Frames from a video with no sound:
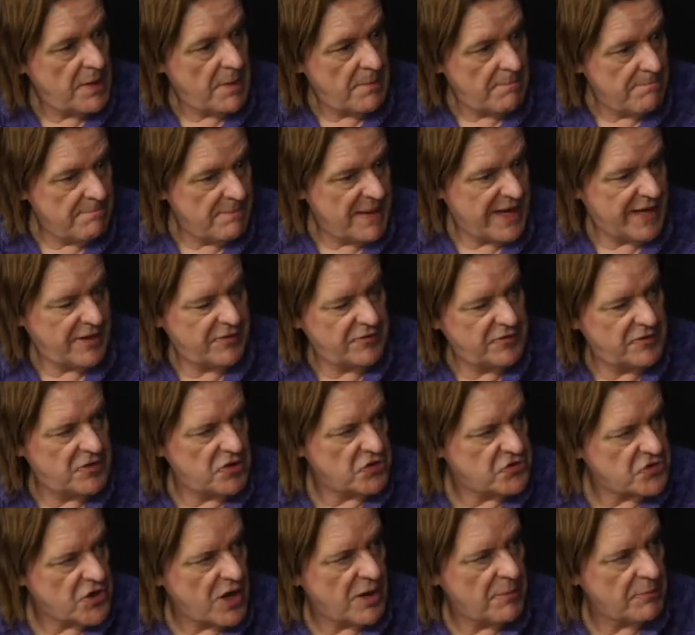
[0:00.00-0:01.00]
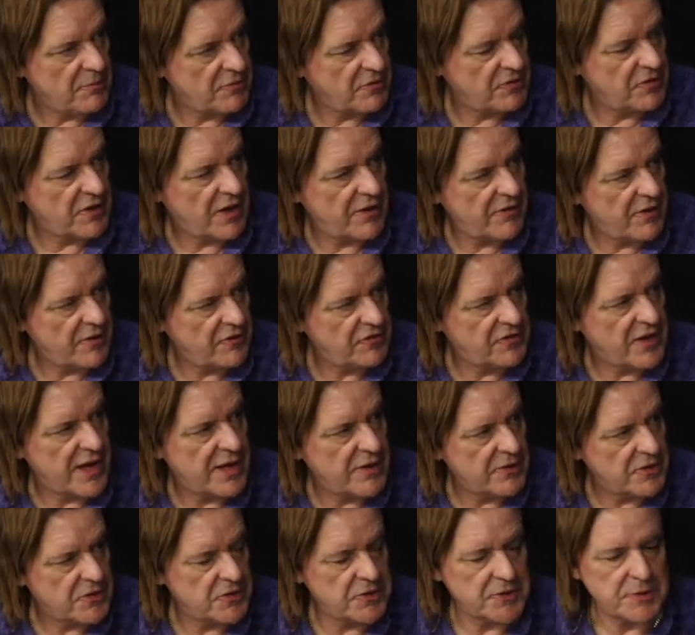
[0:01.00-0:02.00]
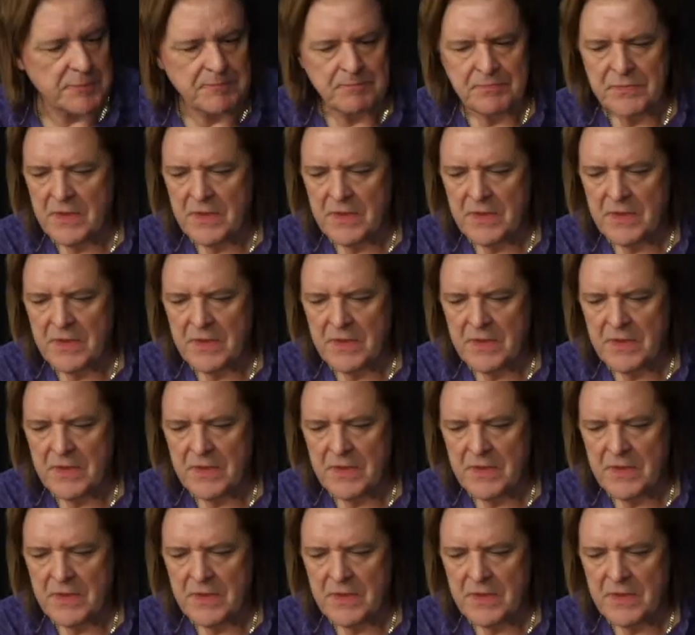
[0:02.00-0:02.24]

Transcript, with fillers: mix the drums so they sound good.